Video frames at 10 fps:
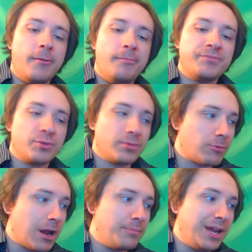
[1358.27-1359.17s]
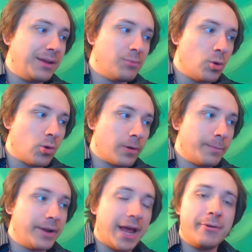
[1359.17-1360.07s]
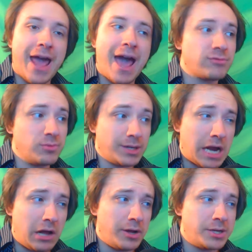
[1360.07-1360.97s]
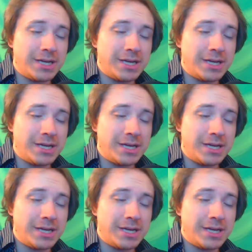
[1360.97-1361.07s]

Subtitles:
regret being born, but I would have to acknowledge